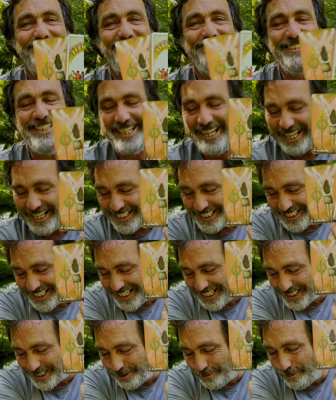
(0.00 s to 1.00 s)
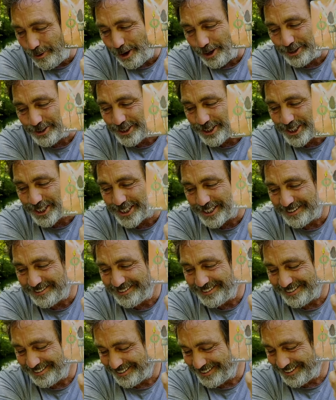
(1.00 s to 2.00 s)
you get the Six of Wands.
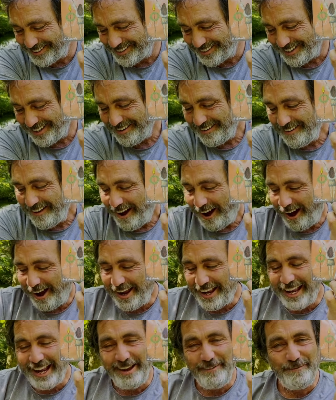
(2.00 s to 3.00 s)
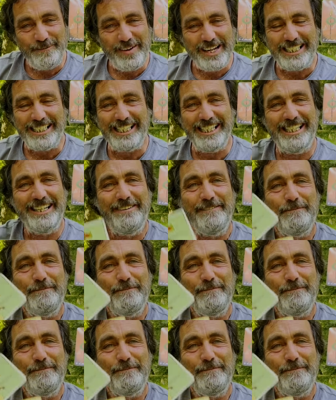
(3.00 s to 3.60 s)
I get fishy.